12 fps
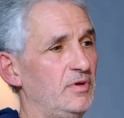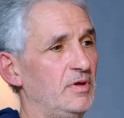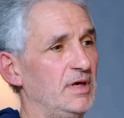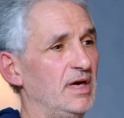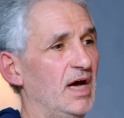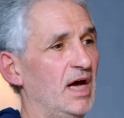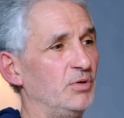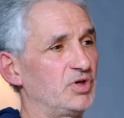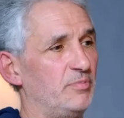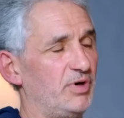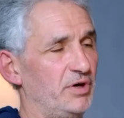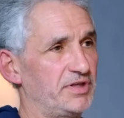the
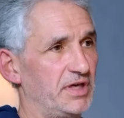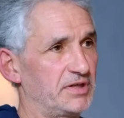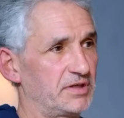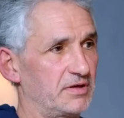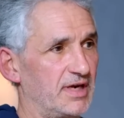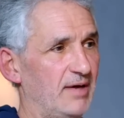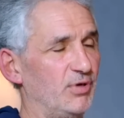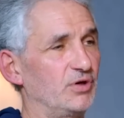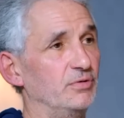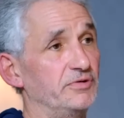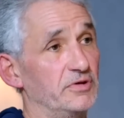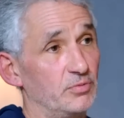ultra-processed
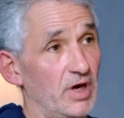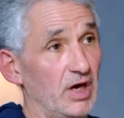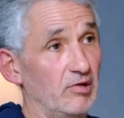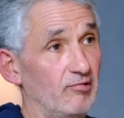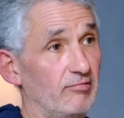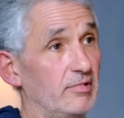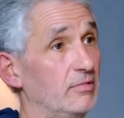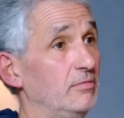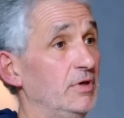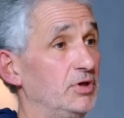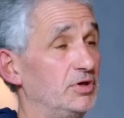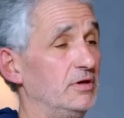chemicals as well,
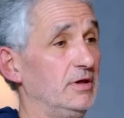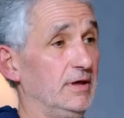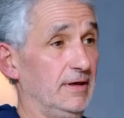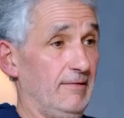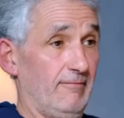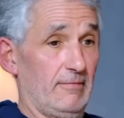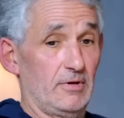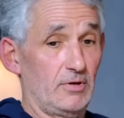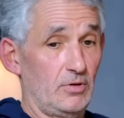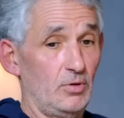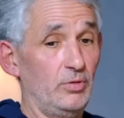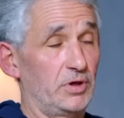which
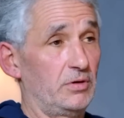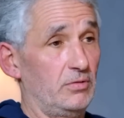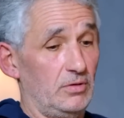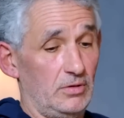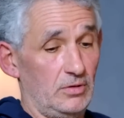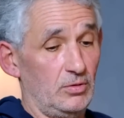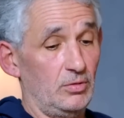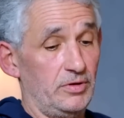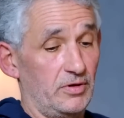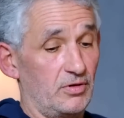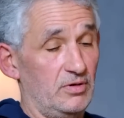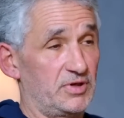all
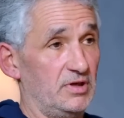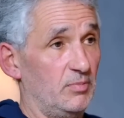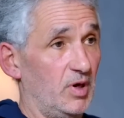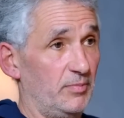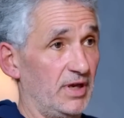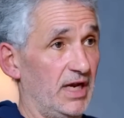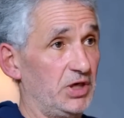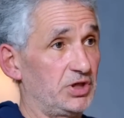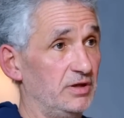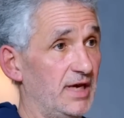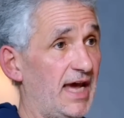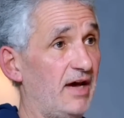the groups in the
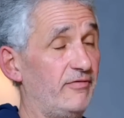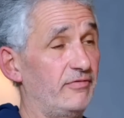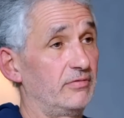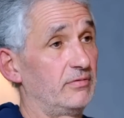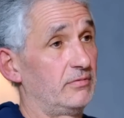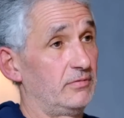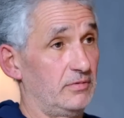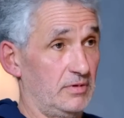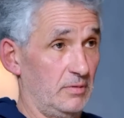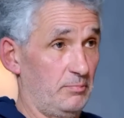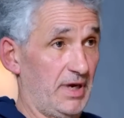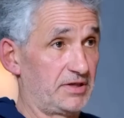population that have
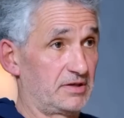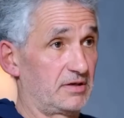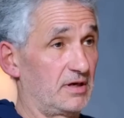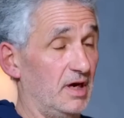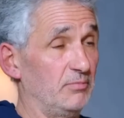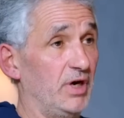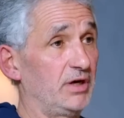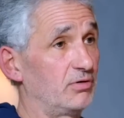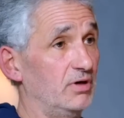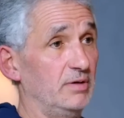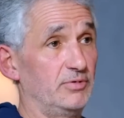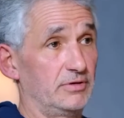the best gut
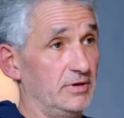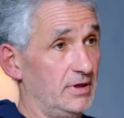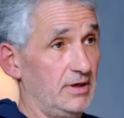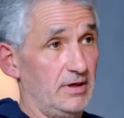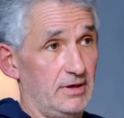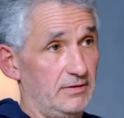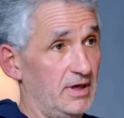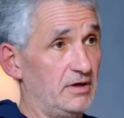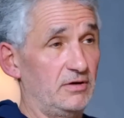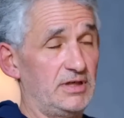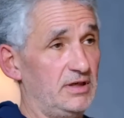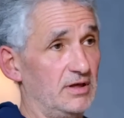microbes, they
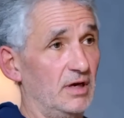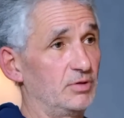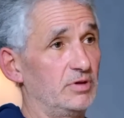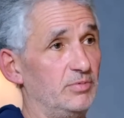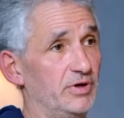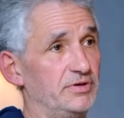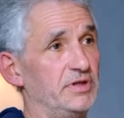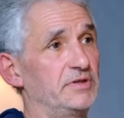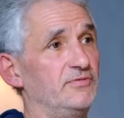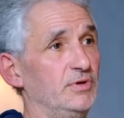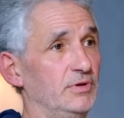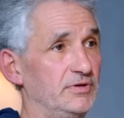don't eat
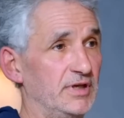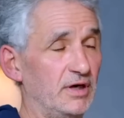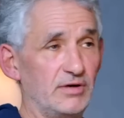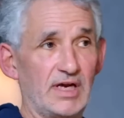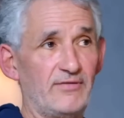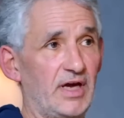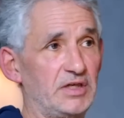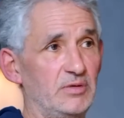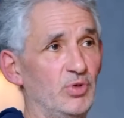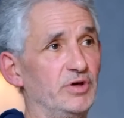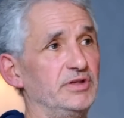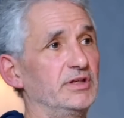ultra-processed foods. They don't have
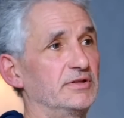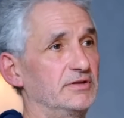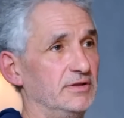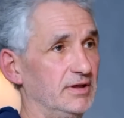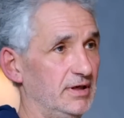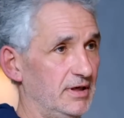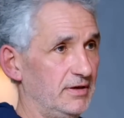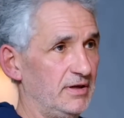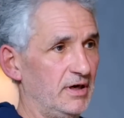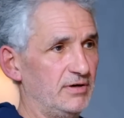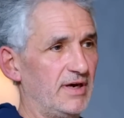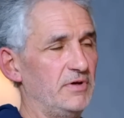antibiotics.
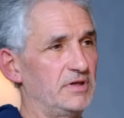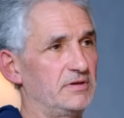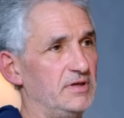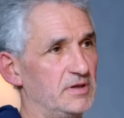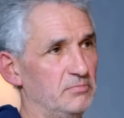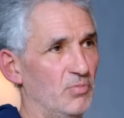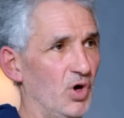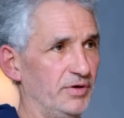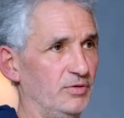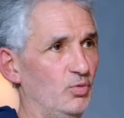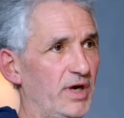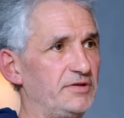They don't have this
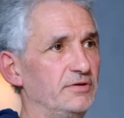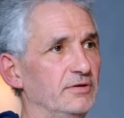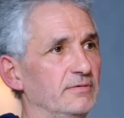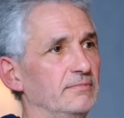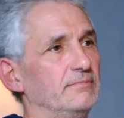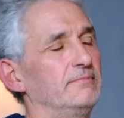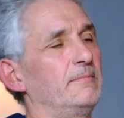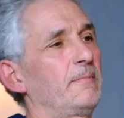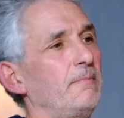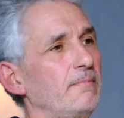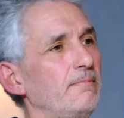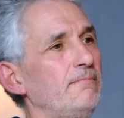modern Western
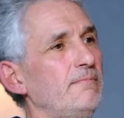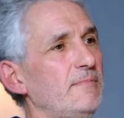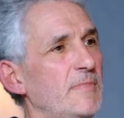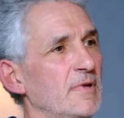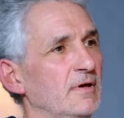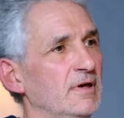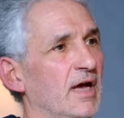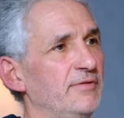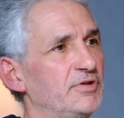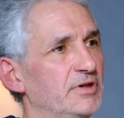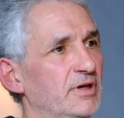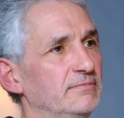
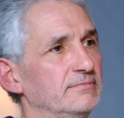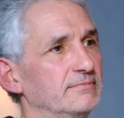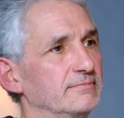lifestyle.